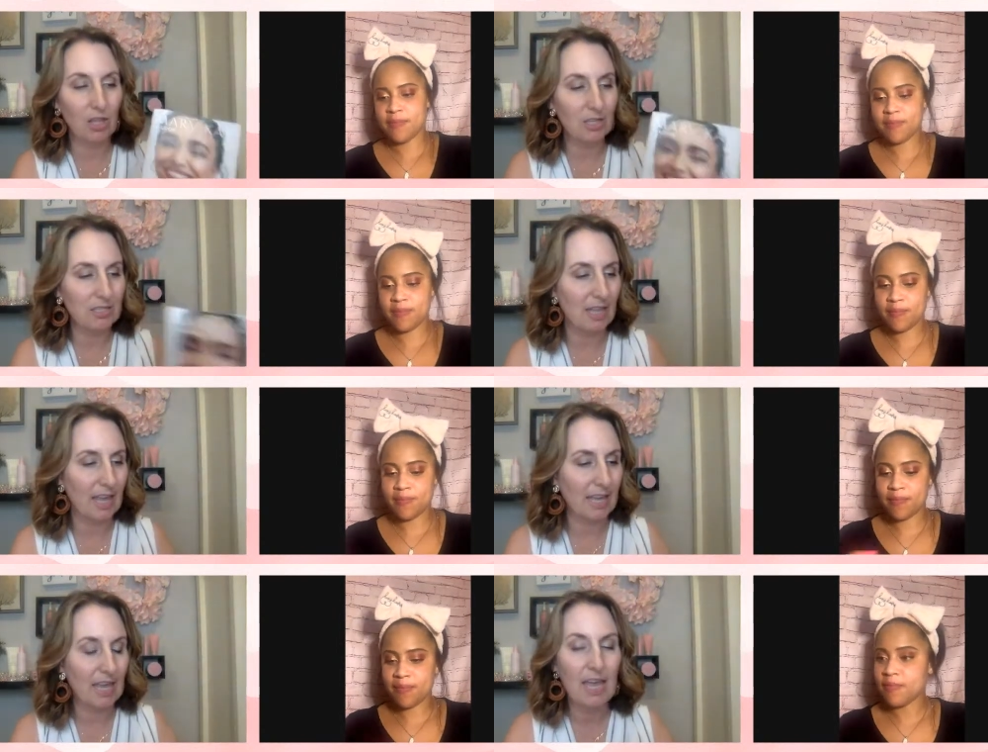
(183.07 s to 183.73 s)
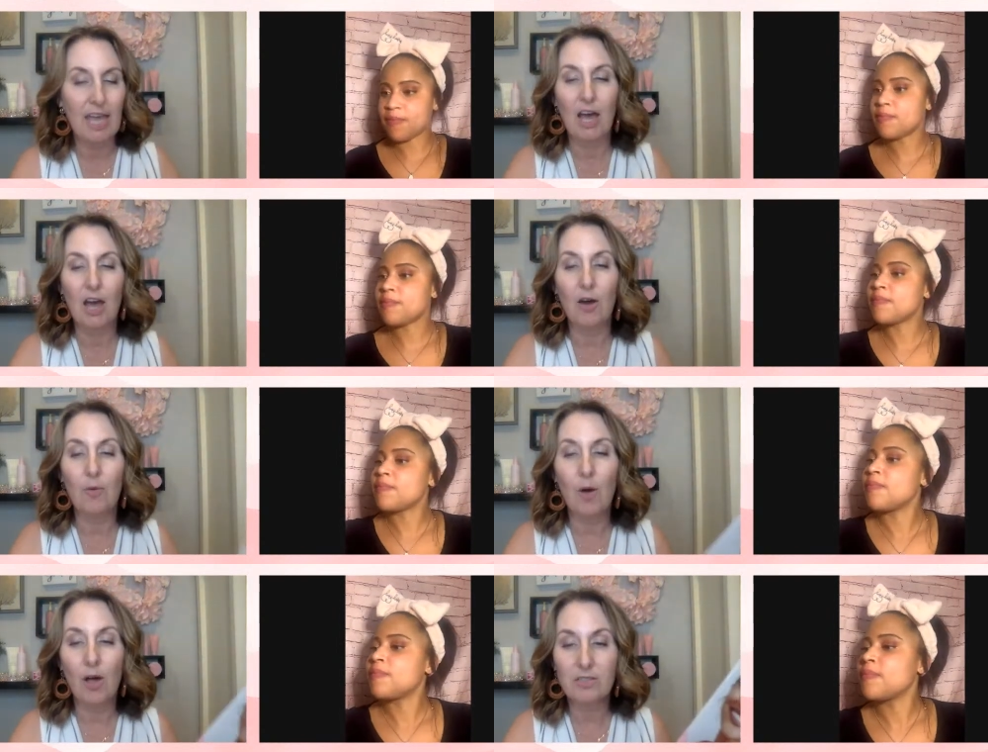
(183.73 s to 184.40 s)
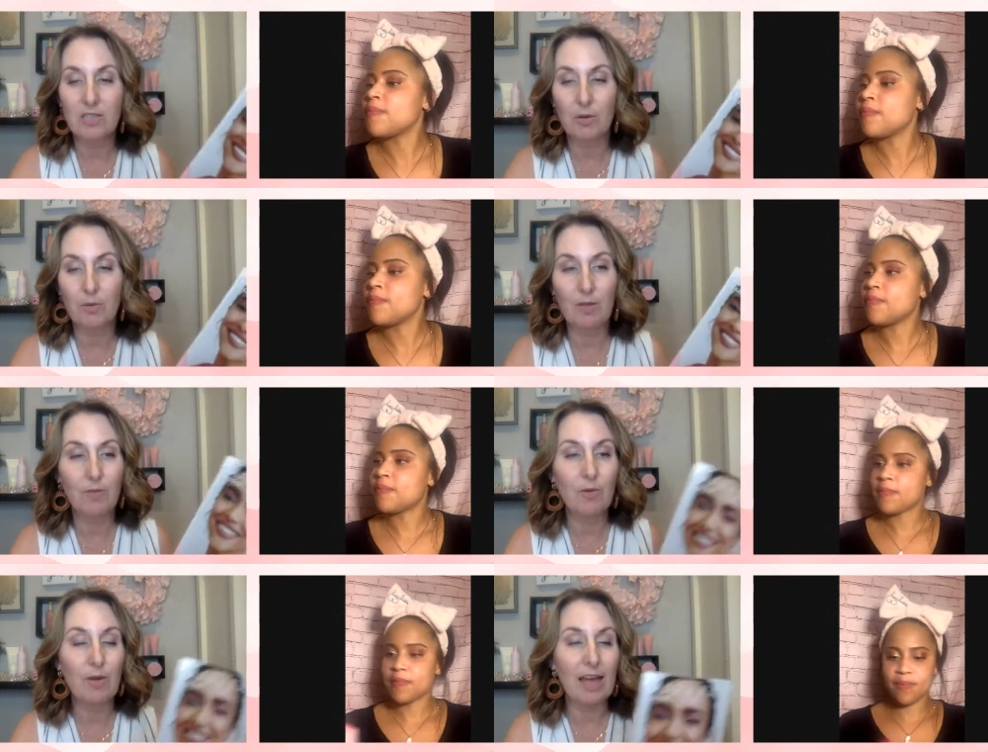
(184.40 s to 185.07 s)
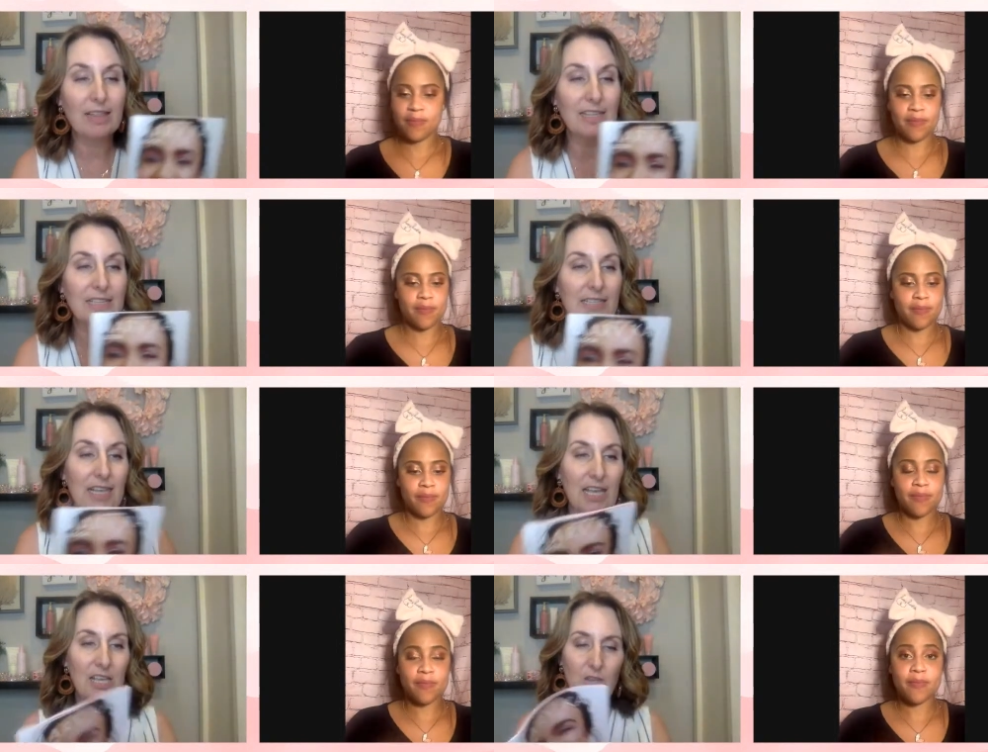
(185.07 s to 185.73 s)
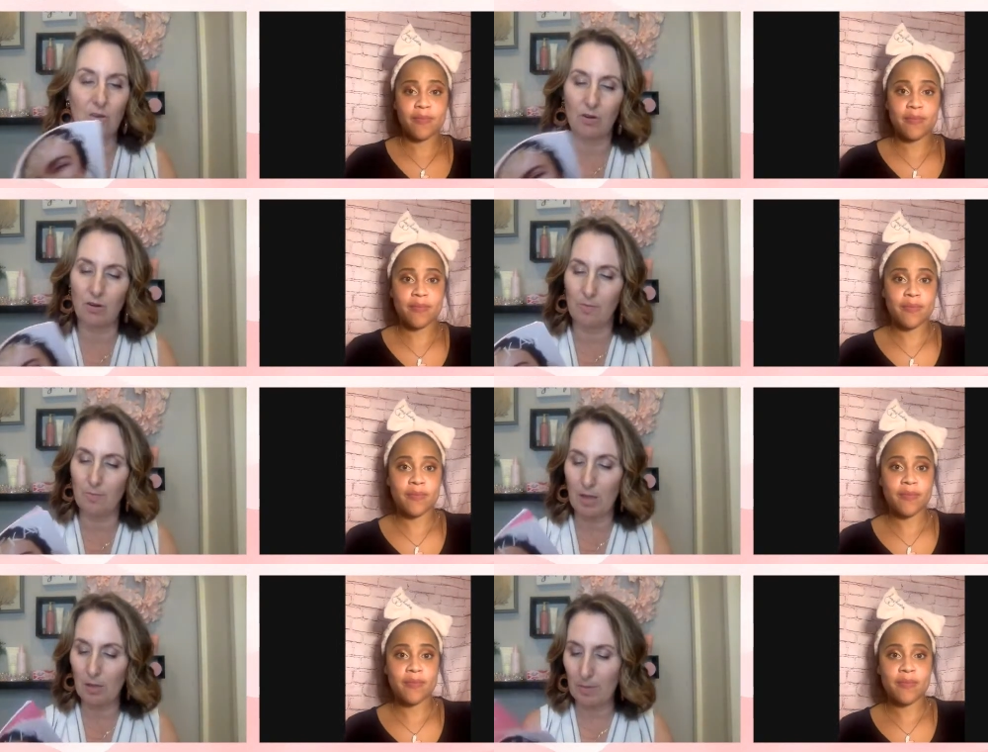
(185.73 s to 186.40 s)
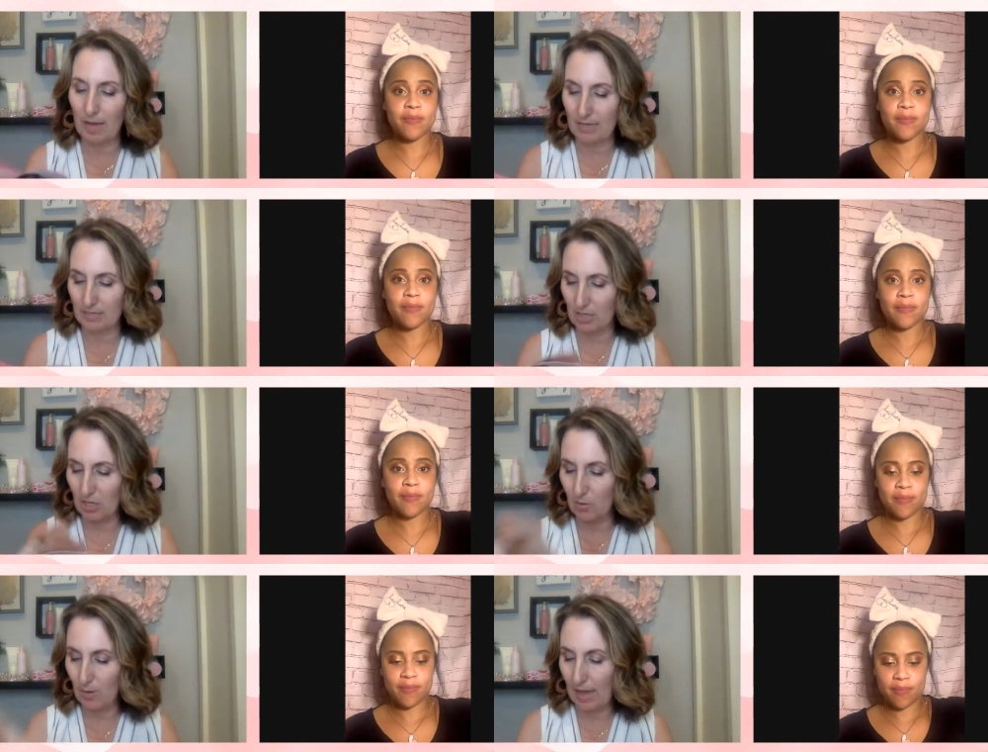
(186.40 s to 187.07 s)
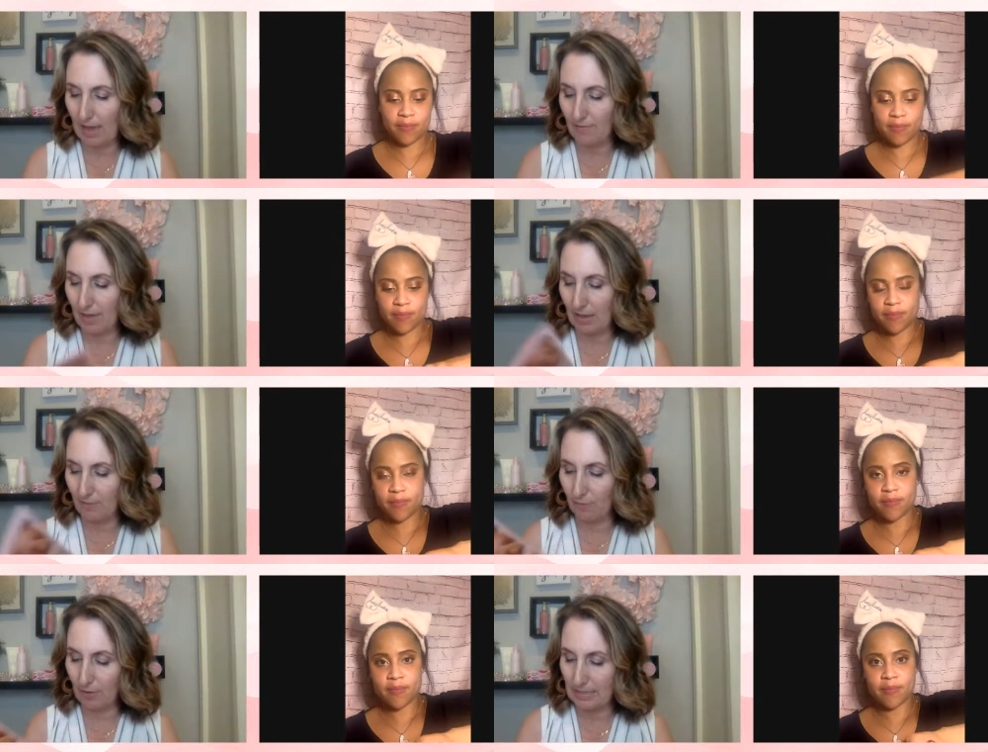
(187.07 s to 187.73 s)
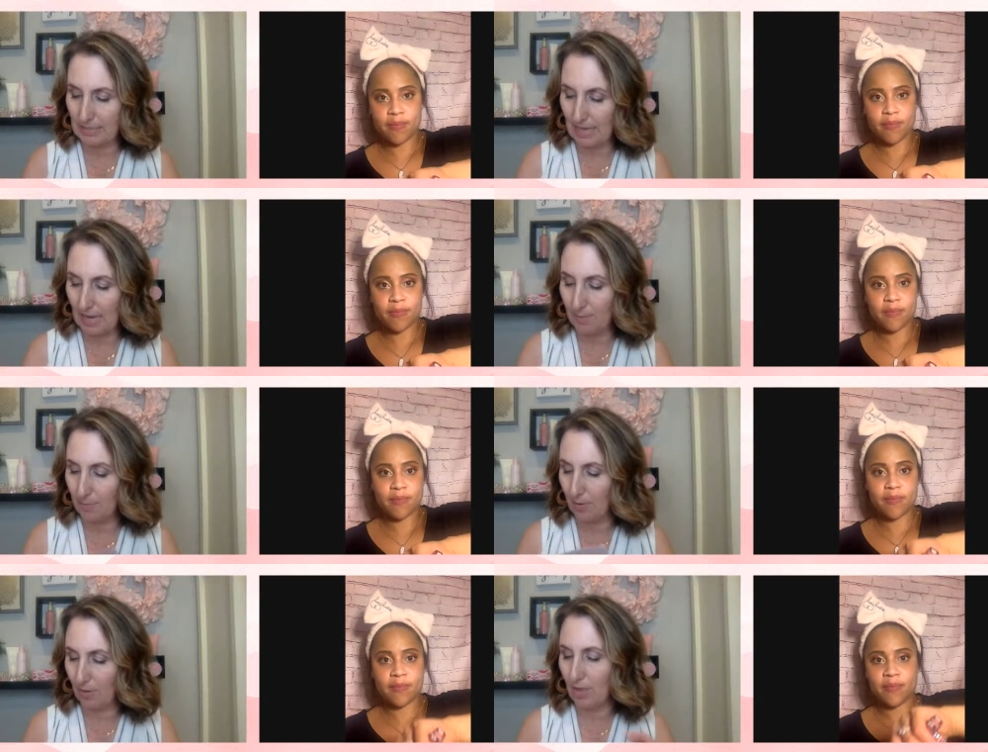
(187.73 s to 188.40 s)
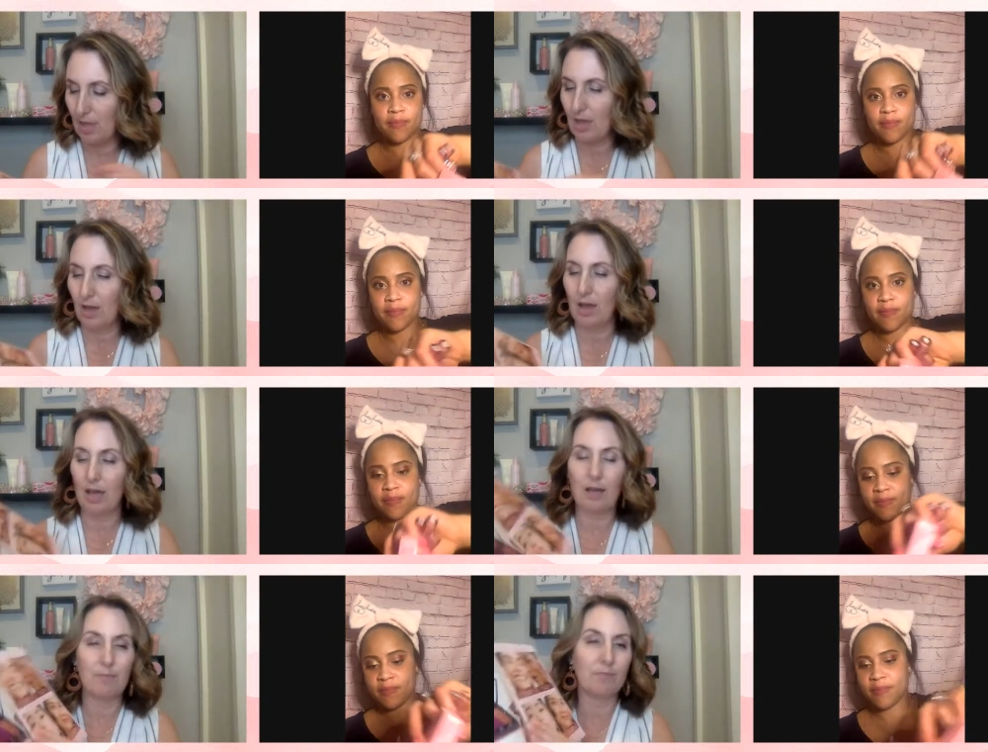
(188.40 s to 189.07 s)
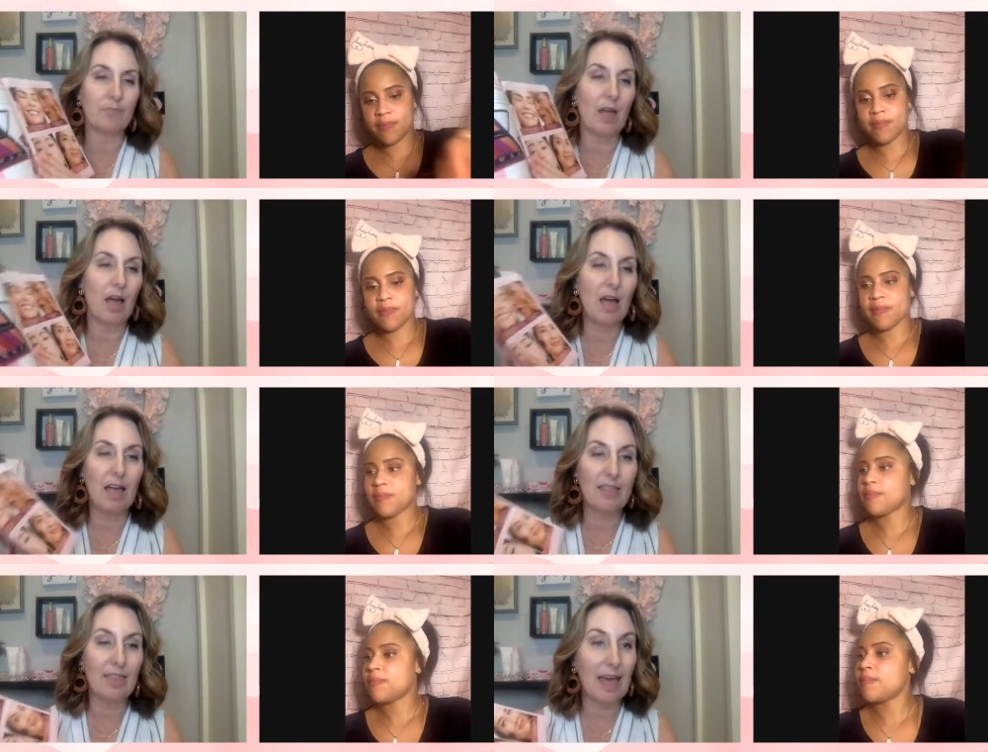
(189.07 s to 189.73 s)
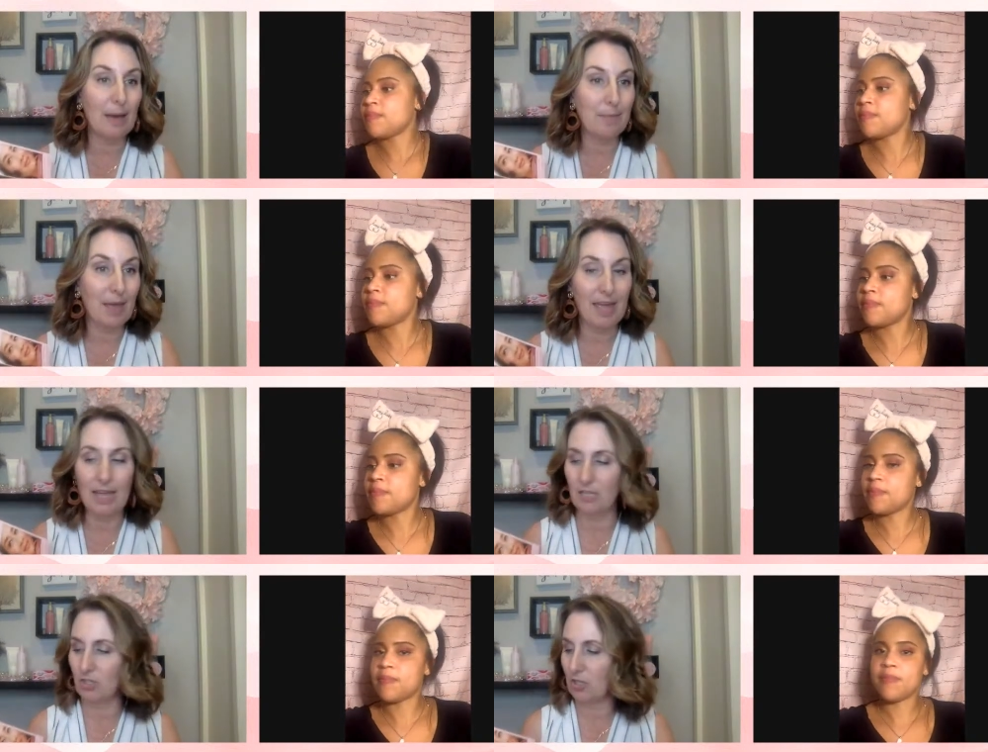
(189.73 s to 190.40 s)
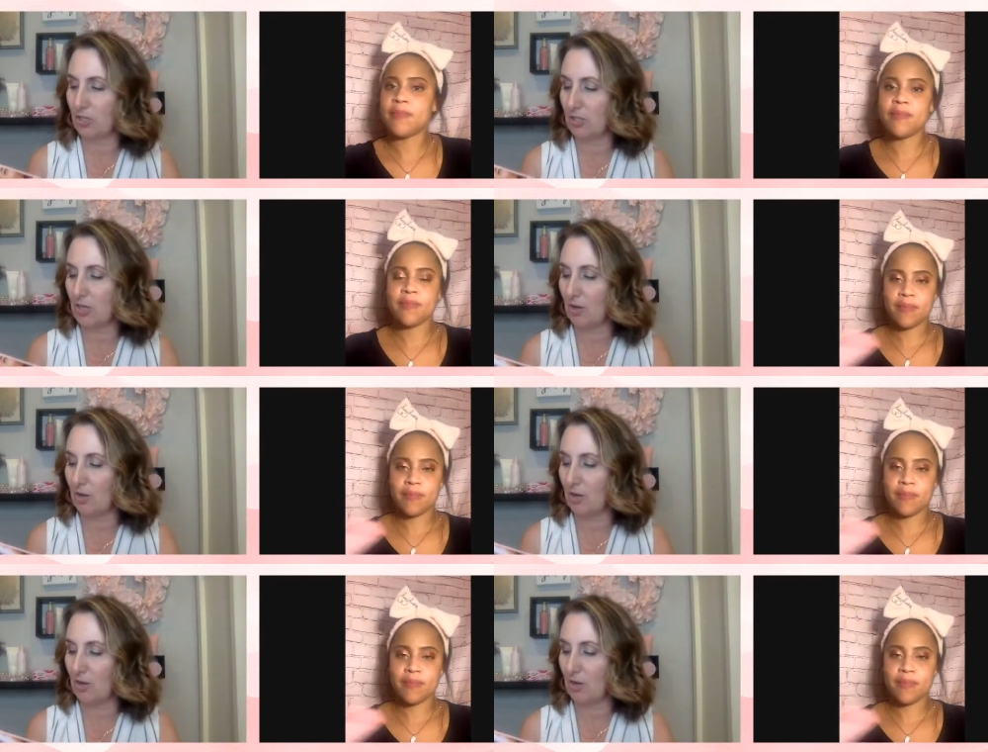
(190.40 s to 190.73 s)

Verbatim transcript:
Speaker 1: looks like. Oh, also, if you got this in your mailbox, you have a free sample um, on that page.